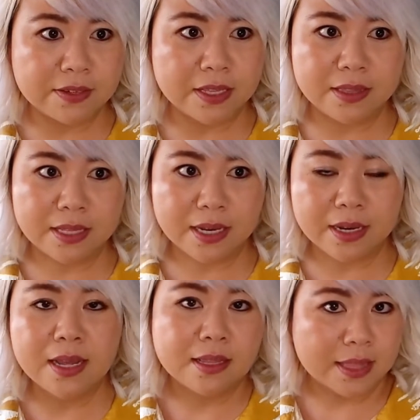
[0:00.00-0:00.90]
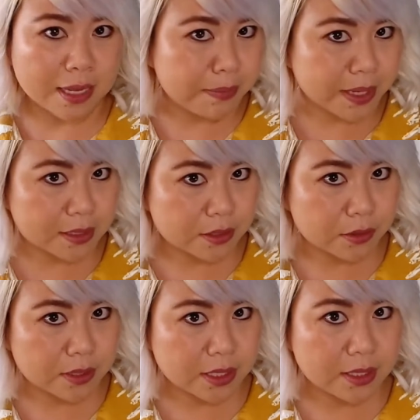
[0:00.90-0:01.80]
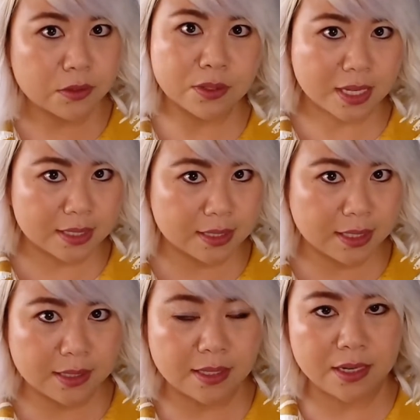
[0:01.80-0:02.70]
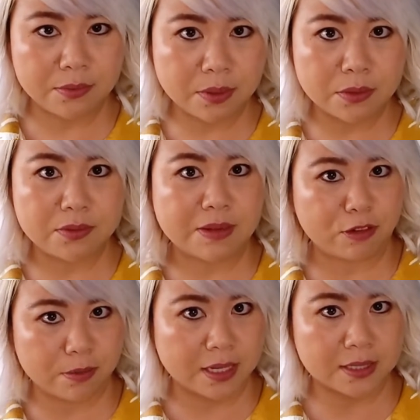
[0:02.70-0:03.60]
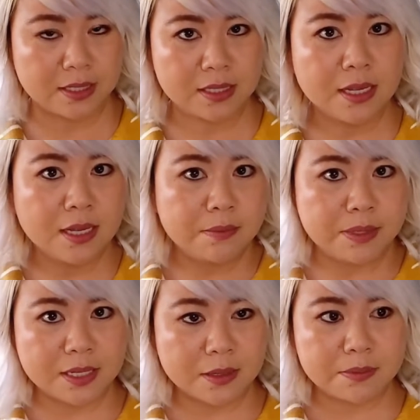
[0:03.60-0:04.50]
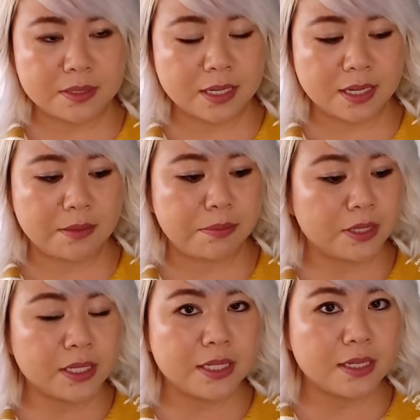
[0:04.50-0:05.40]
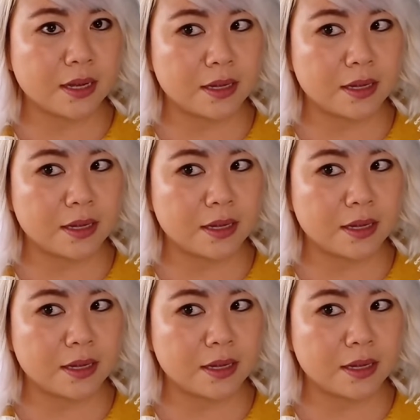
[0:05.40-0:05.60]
And then that backstory or that scene that I wrote for practice becomes a pretty